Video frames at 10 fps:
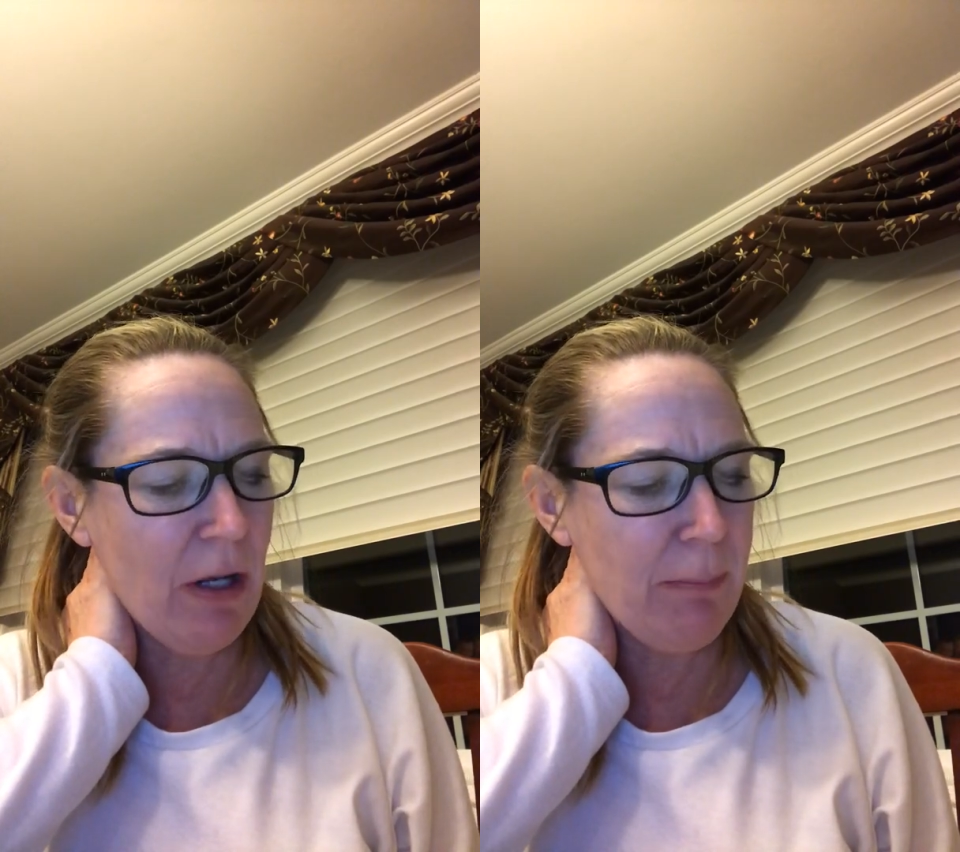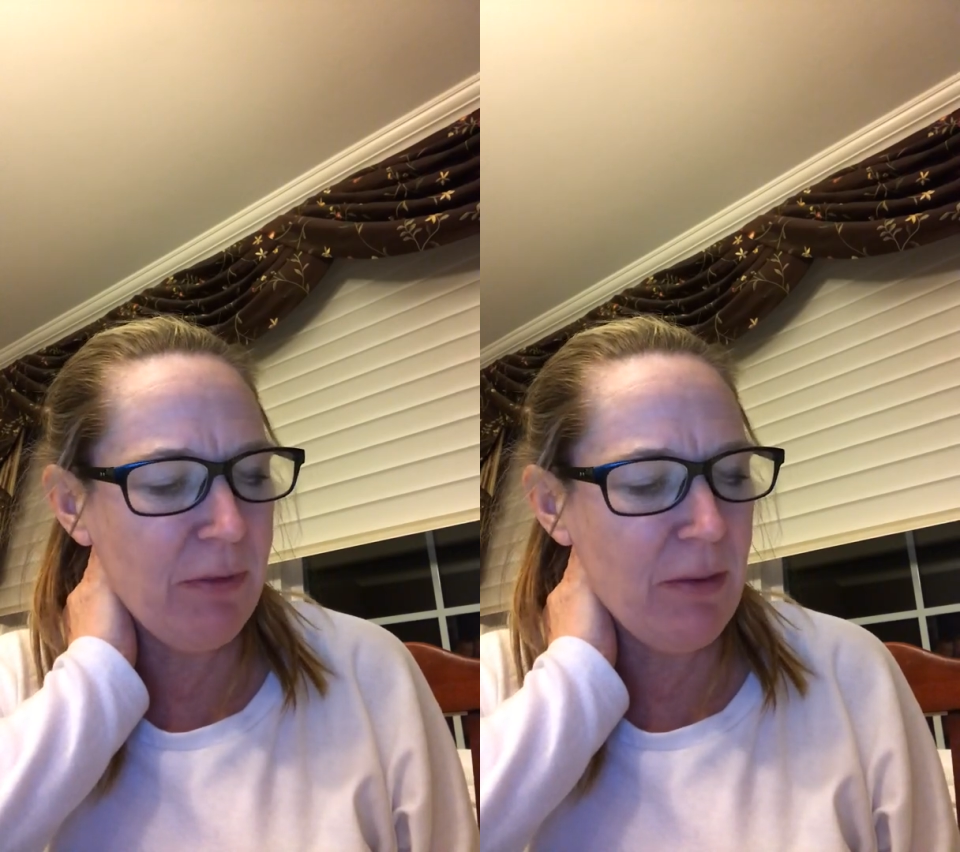
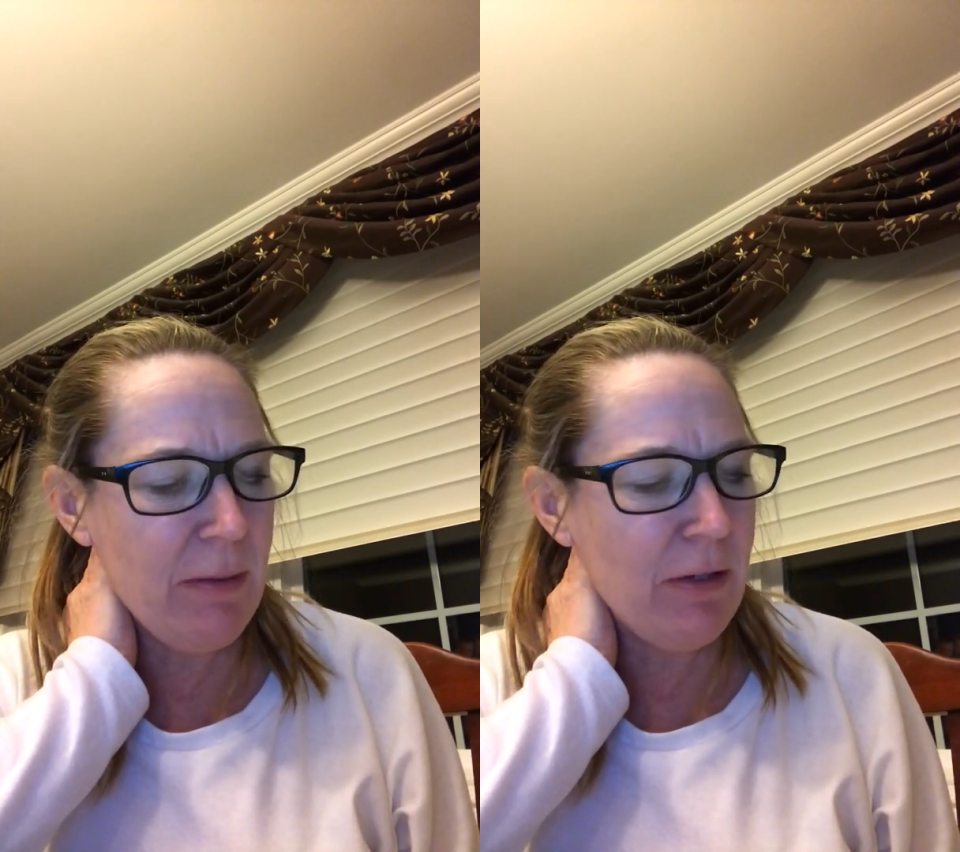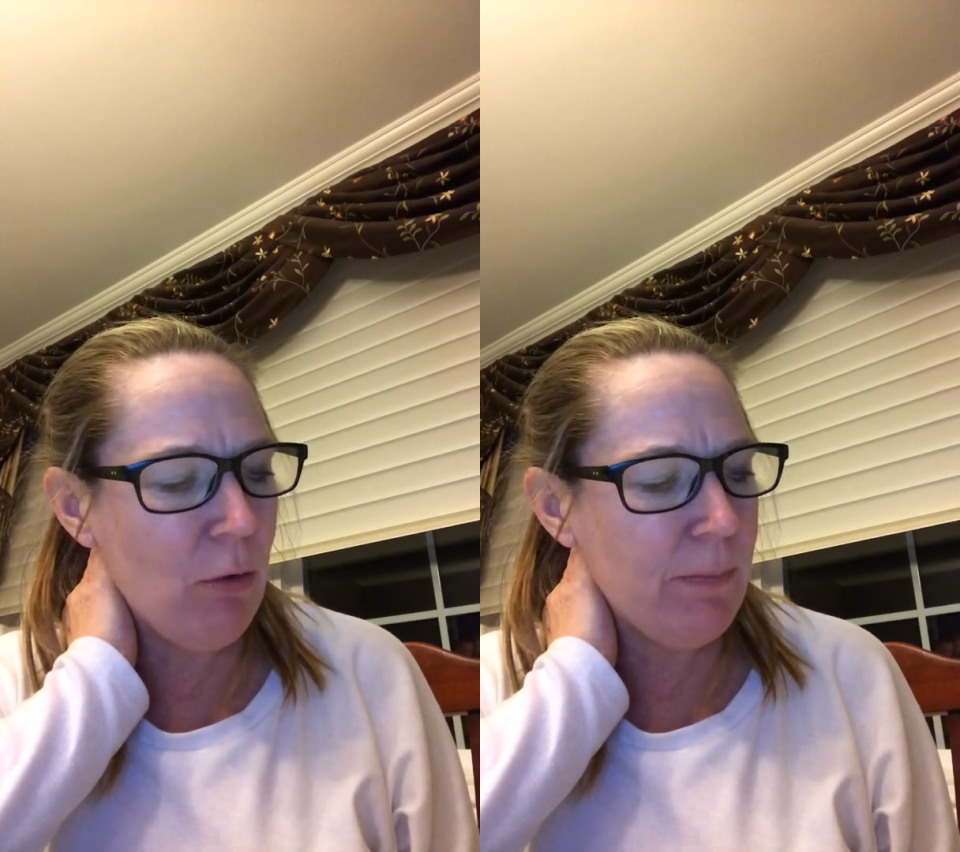up with them on
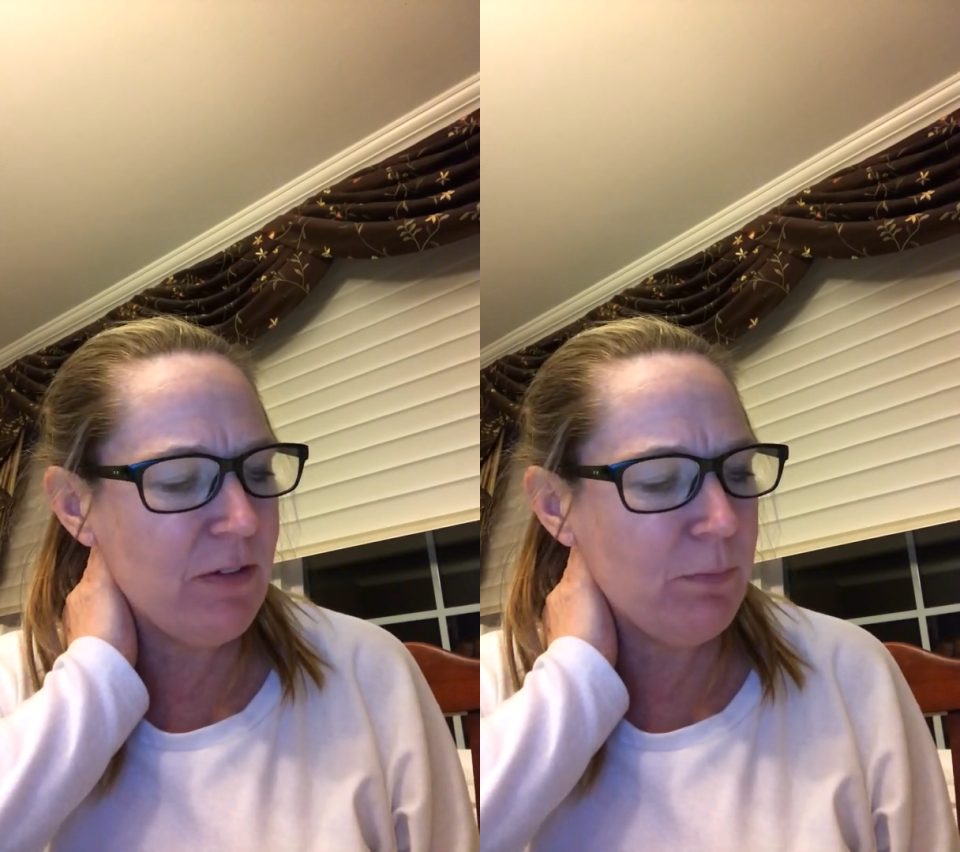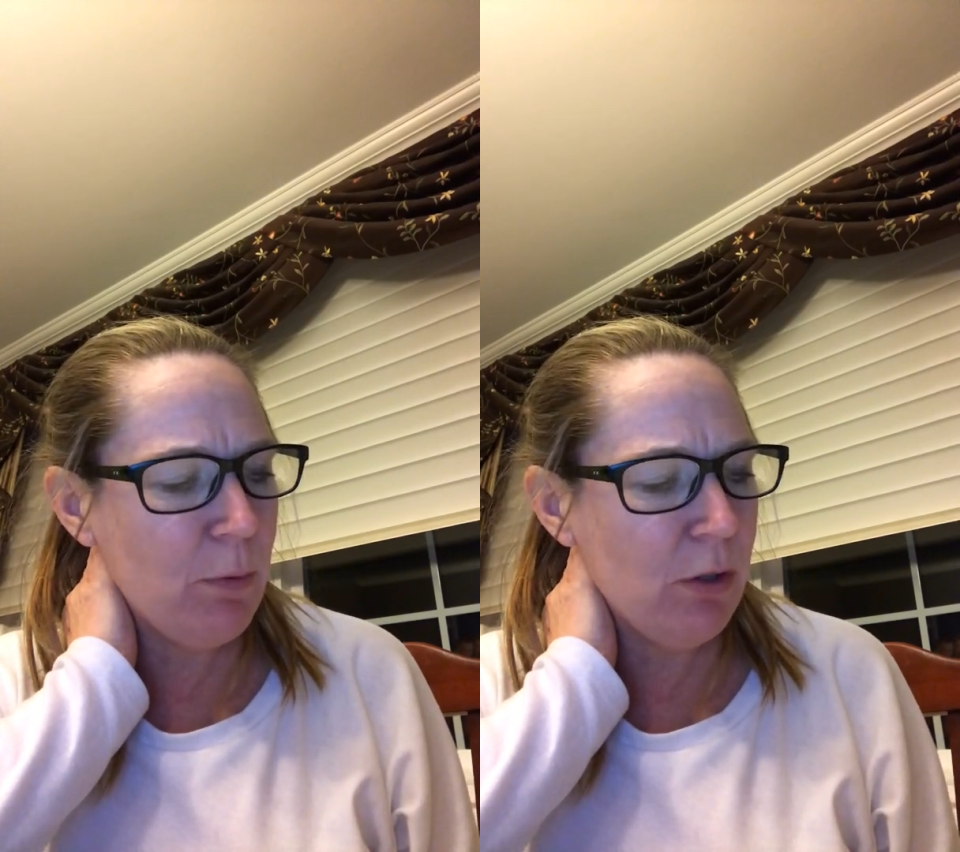the Orban's
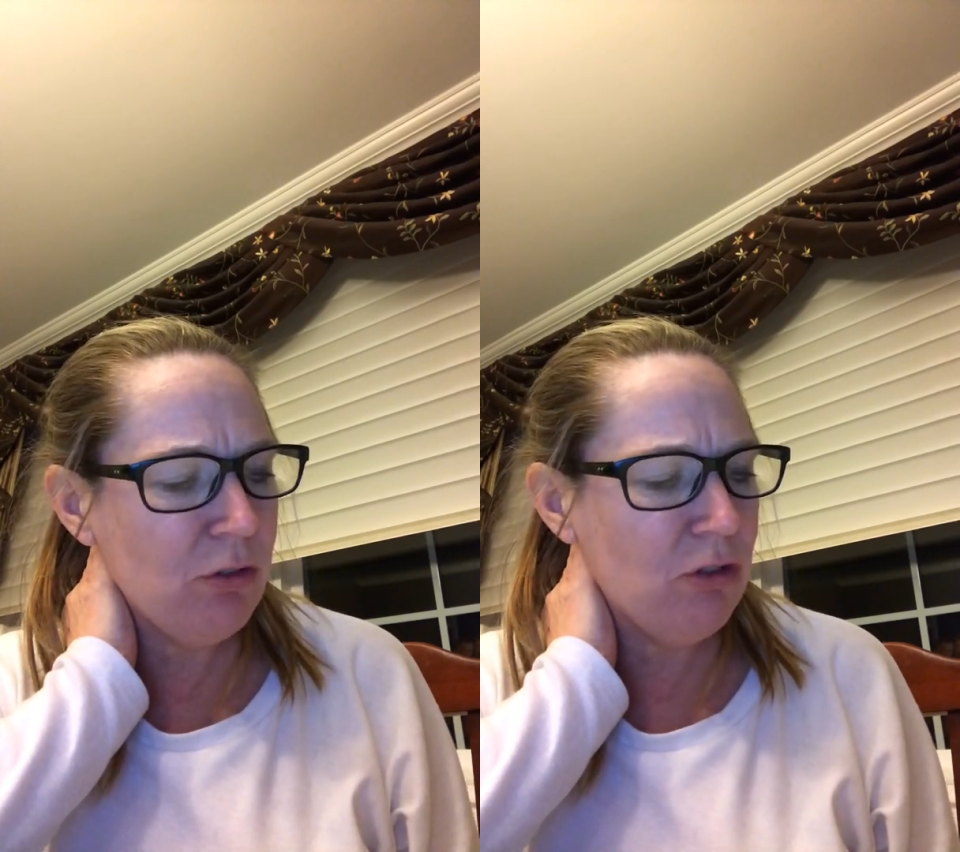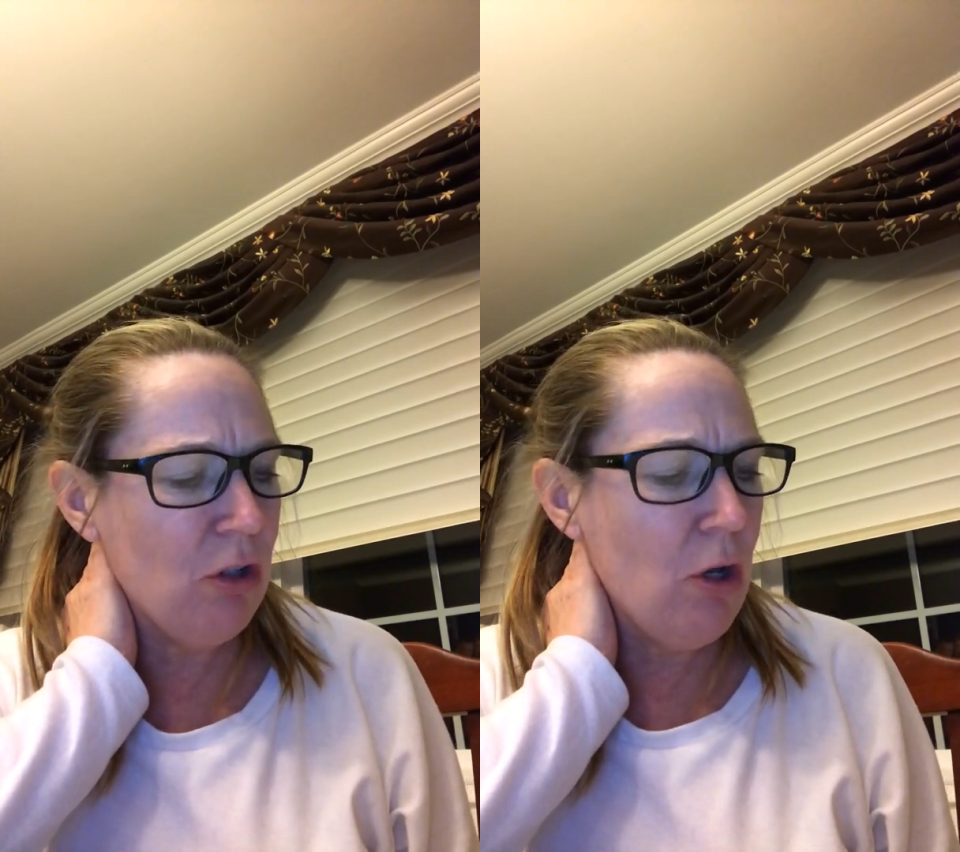porch.